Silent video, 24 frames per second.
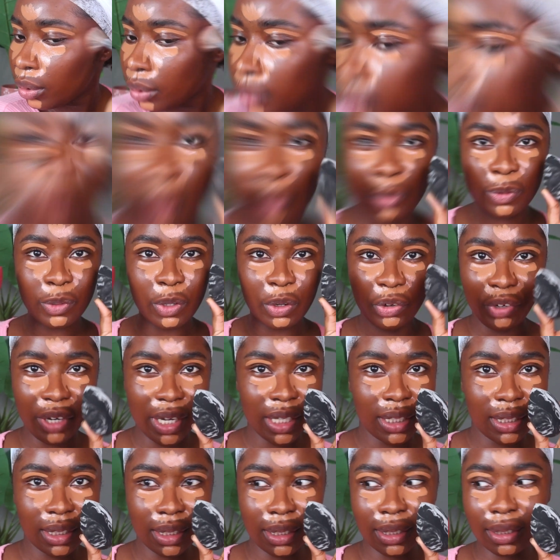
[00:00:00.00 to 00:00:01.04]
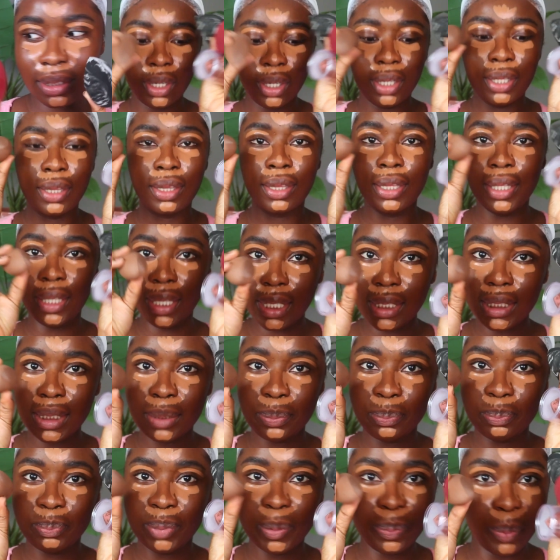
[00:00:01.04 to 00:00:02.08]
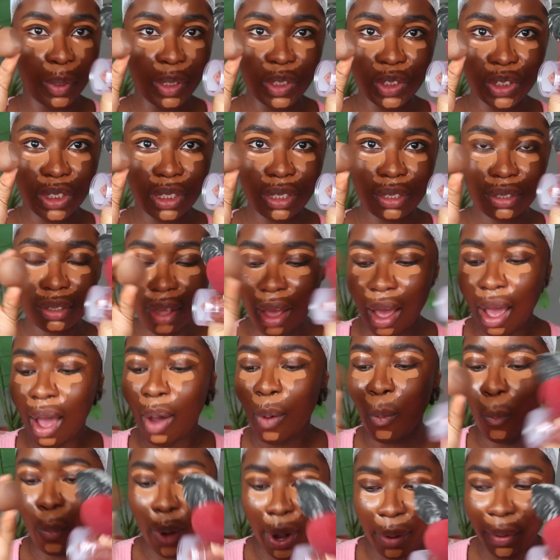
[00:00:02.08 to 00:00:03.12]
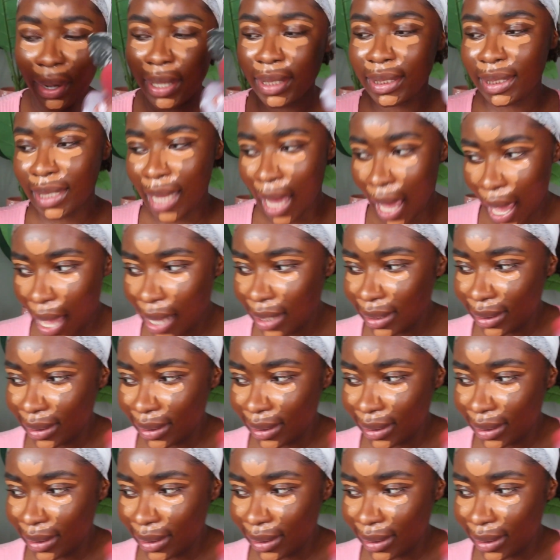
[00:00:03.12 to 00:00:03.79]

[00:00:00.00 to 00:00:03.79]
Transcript: Remsco Creations. These sponges are where it's at.